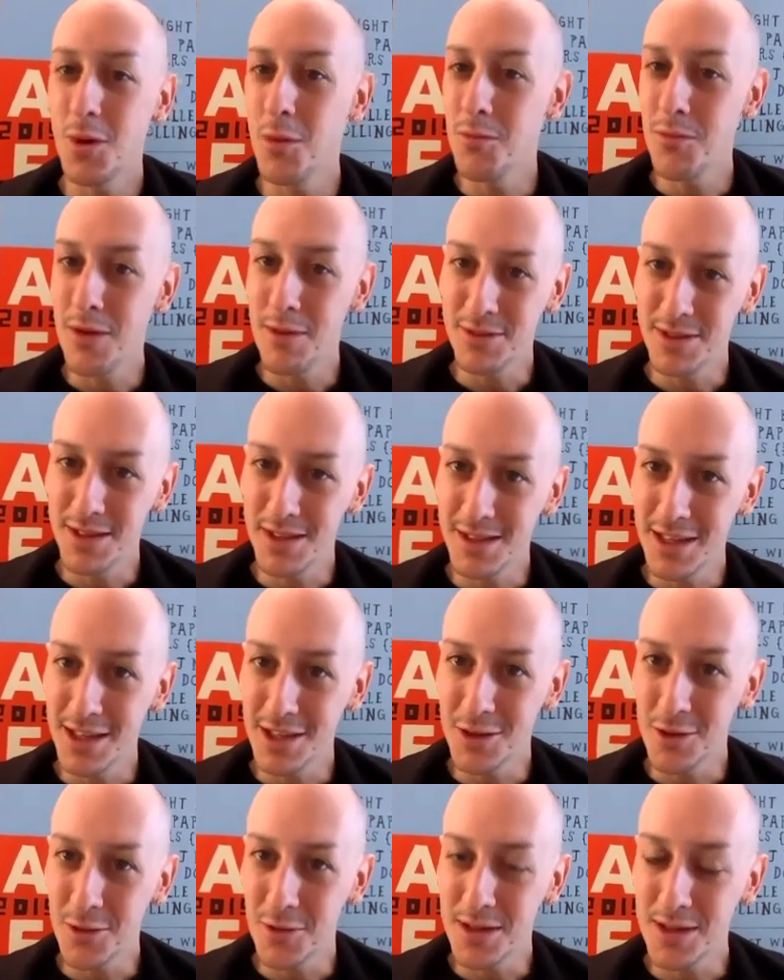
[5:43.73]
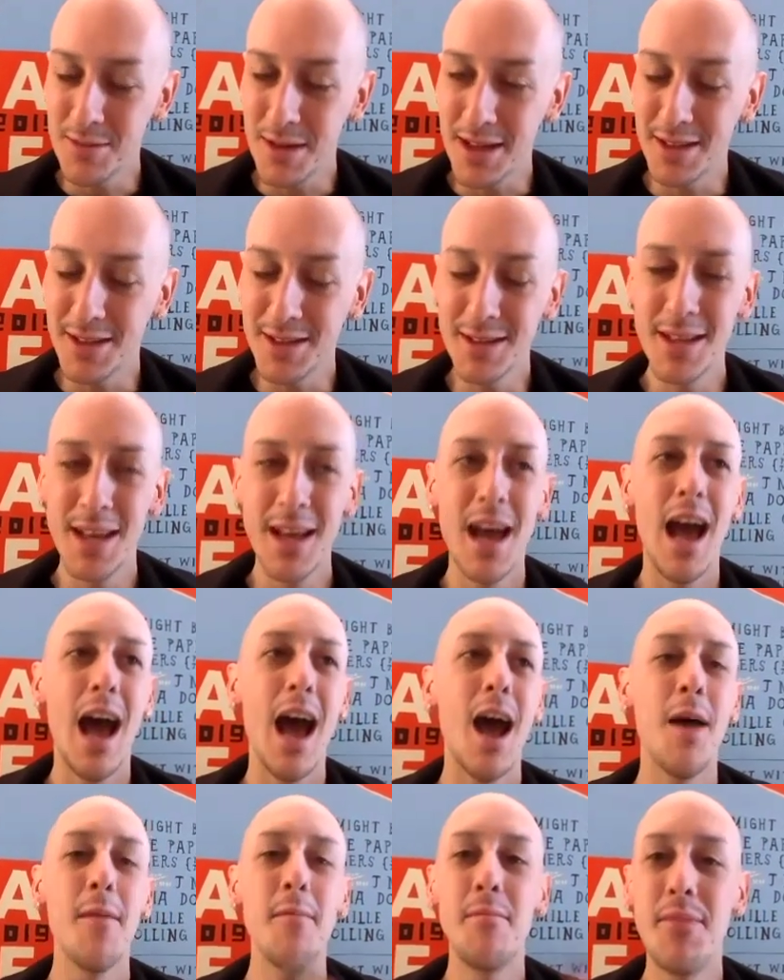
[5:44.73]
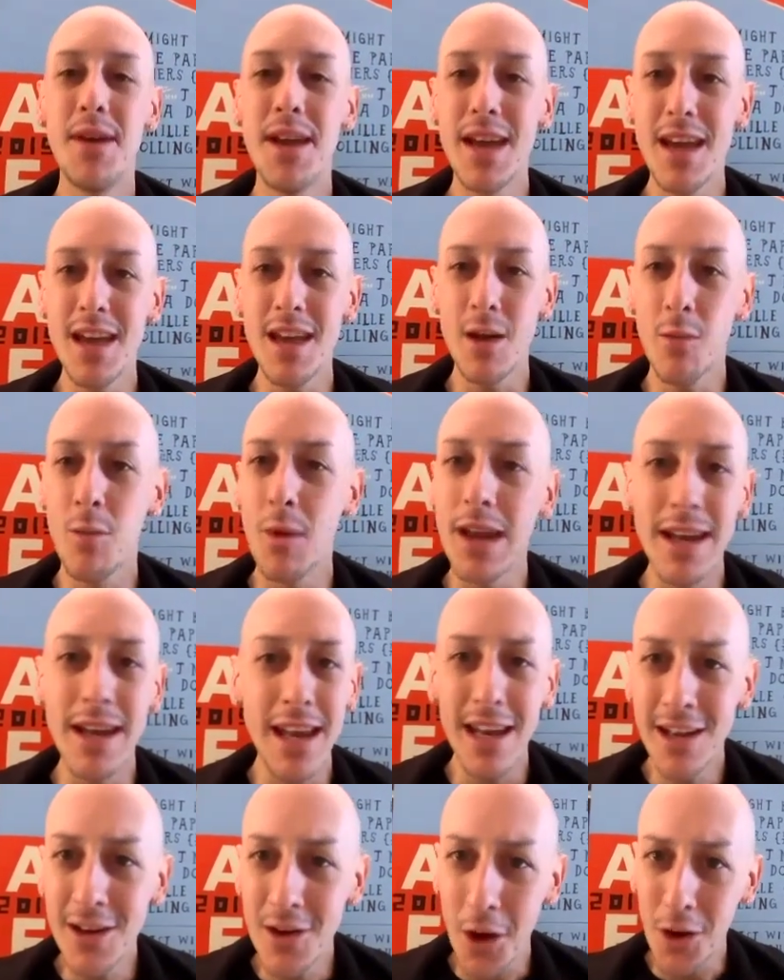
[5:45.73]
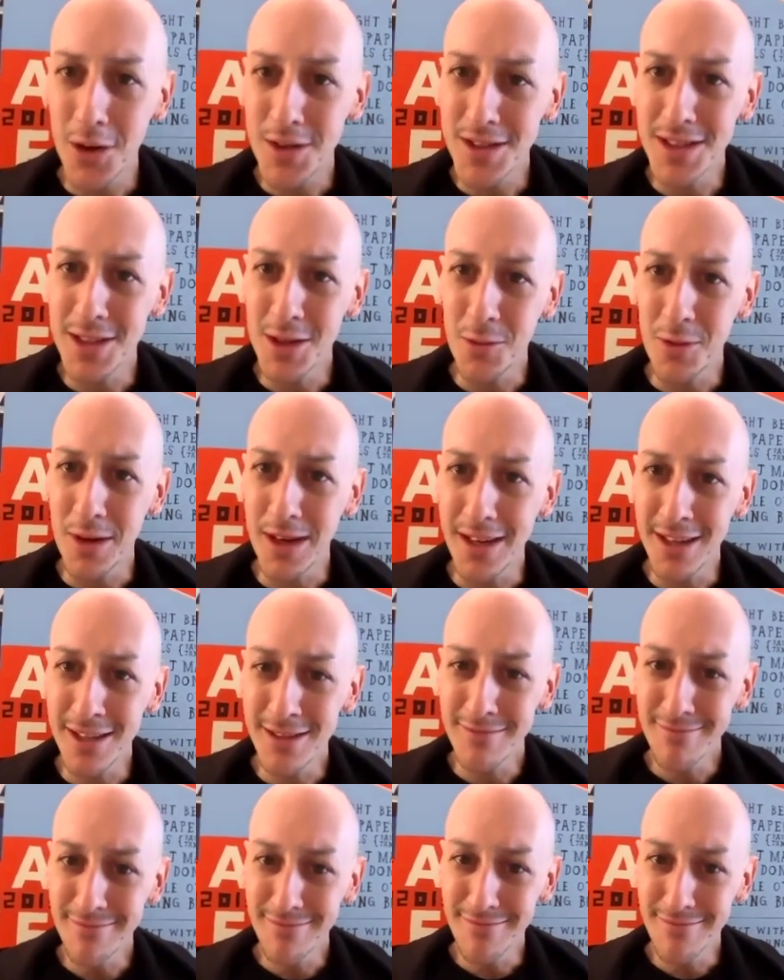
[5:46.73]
Representation always matters. B, we need an Aussie to win it.